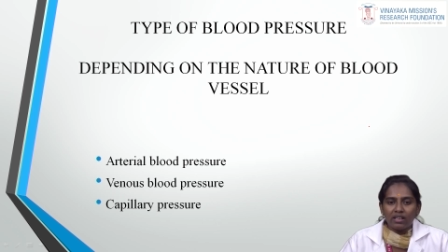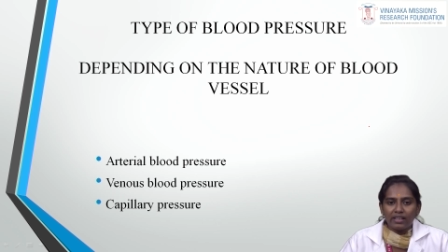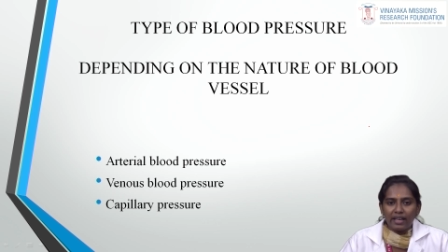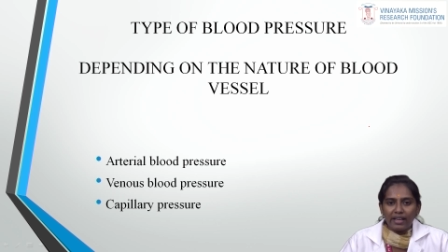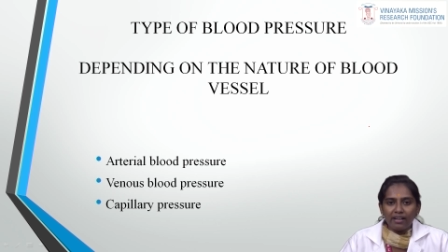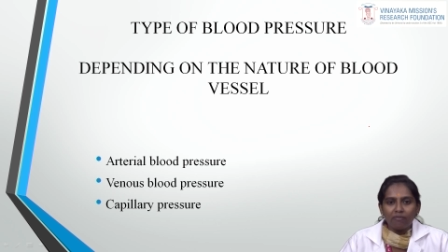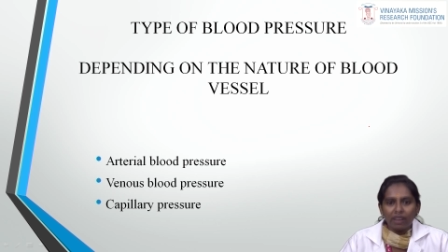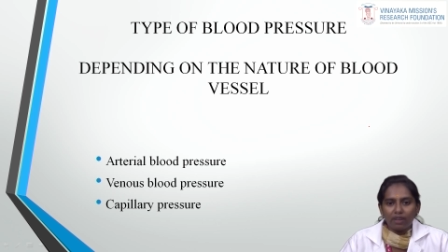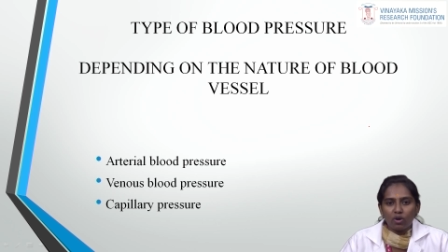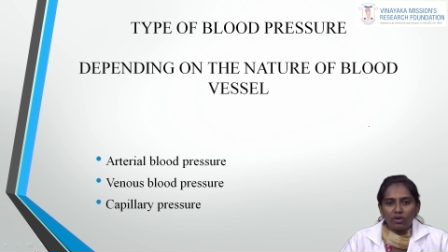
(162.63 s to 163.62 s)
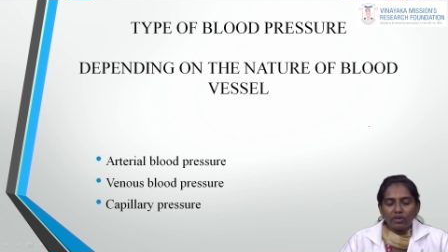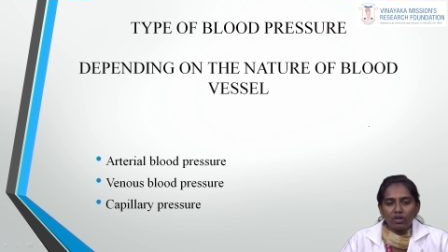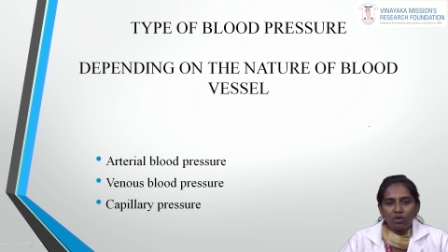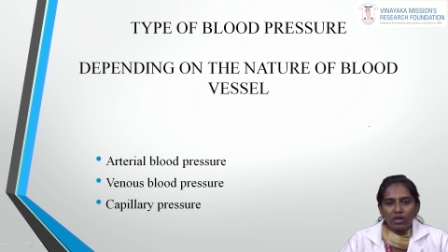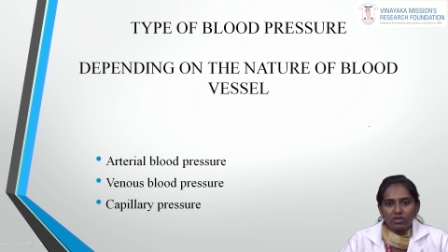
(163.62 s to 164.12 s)
Then here what we
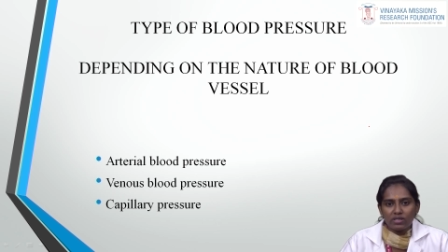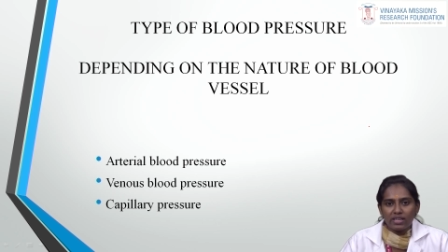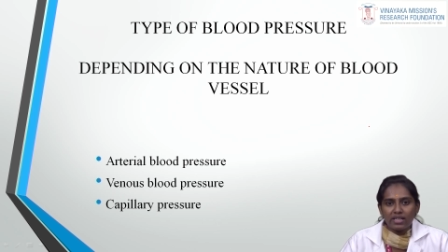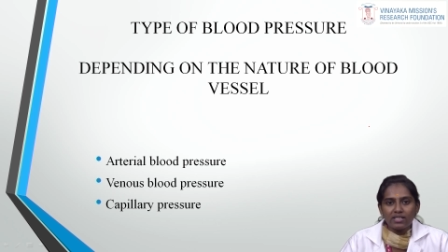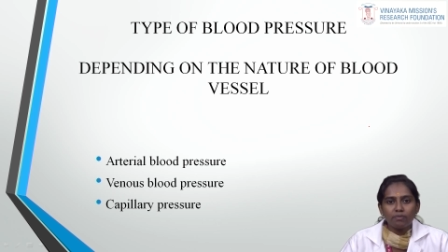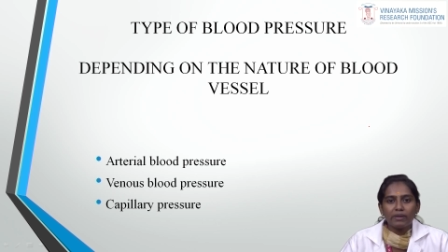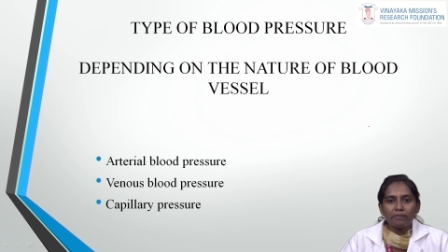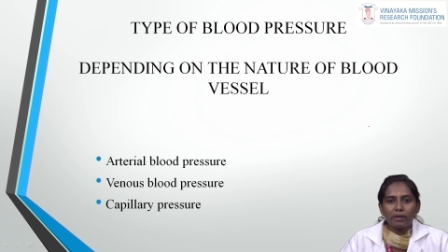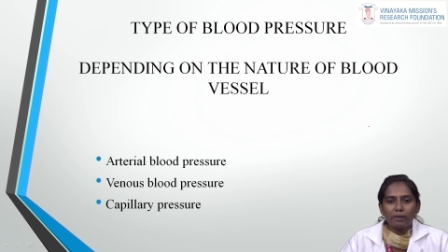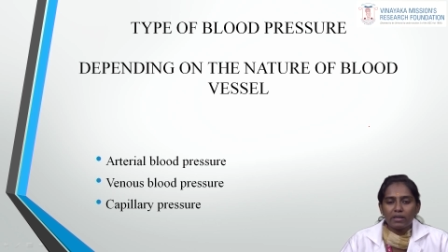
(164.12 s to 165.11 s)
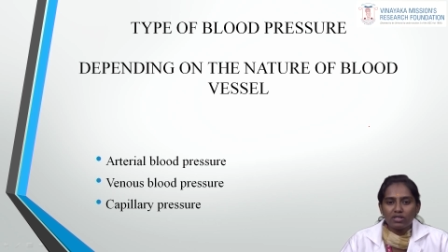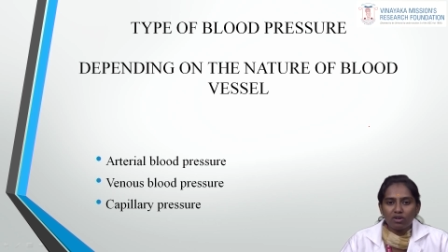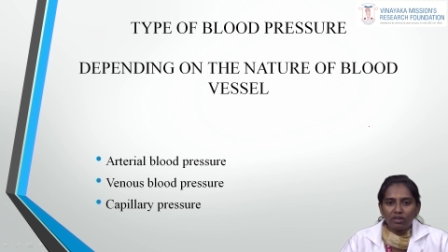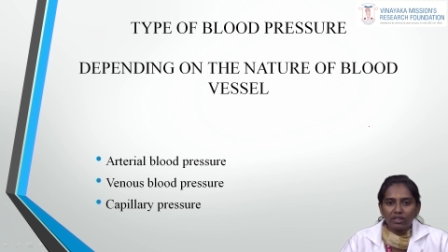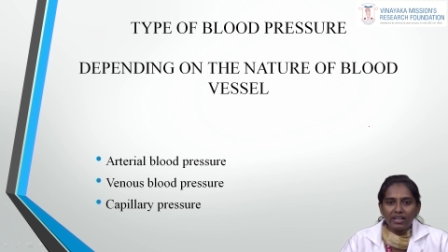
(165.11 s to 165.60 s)
are going to see is depends
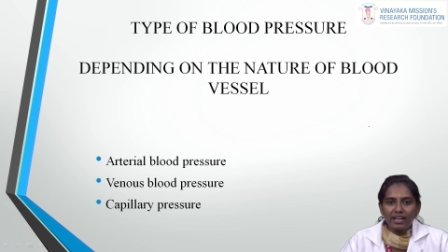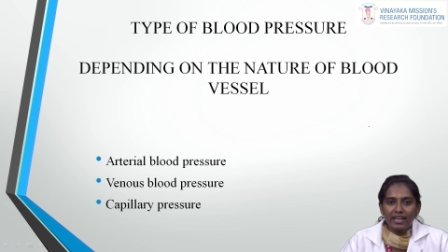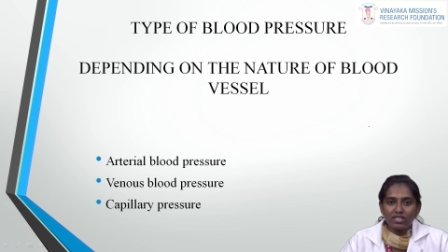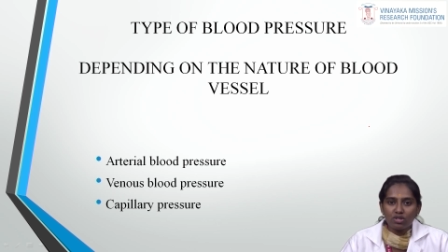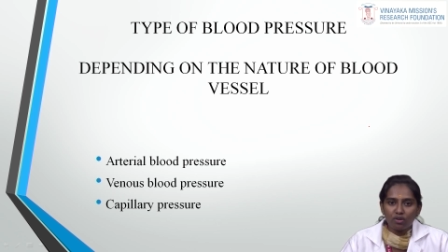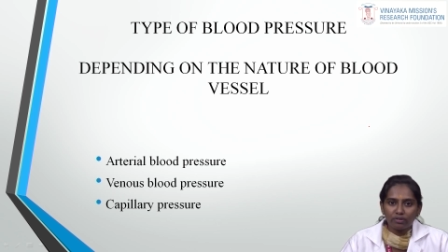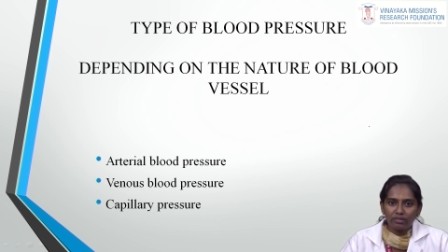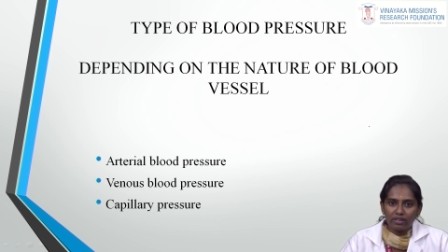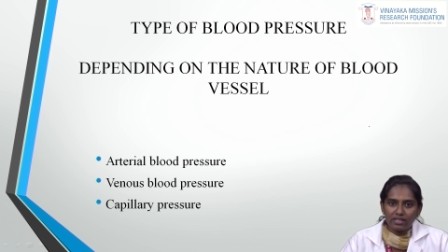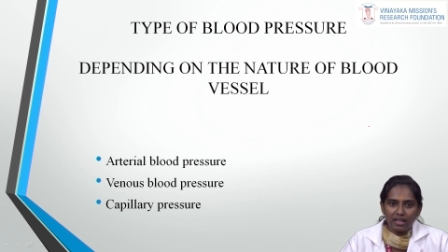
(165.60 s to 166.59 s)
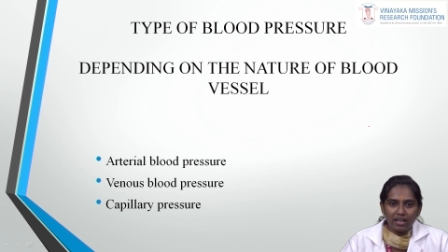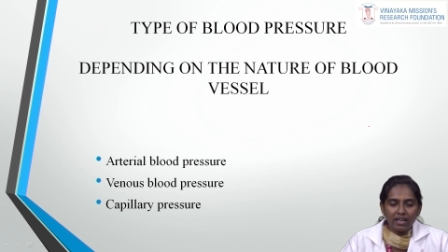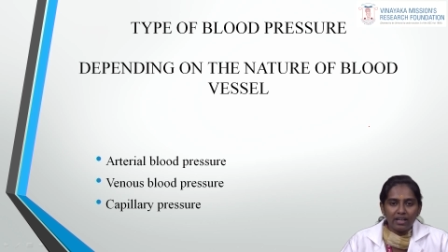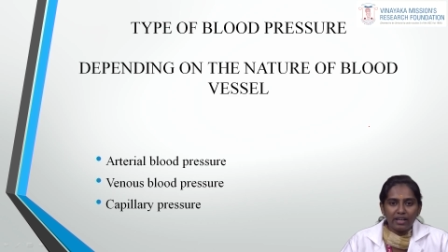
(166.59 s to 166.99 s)
on the nature of the vessel.